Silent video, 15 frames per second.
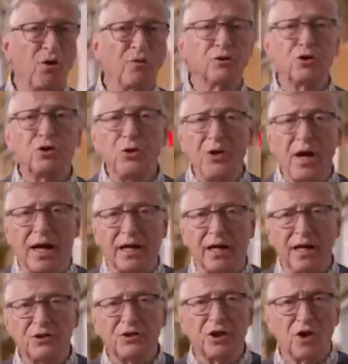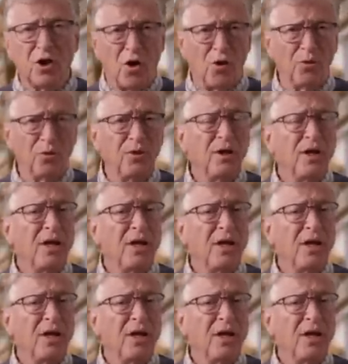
over 2 decades ago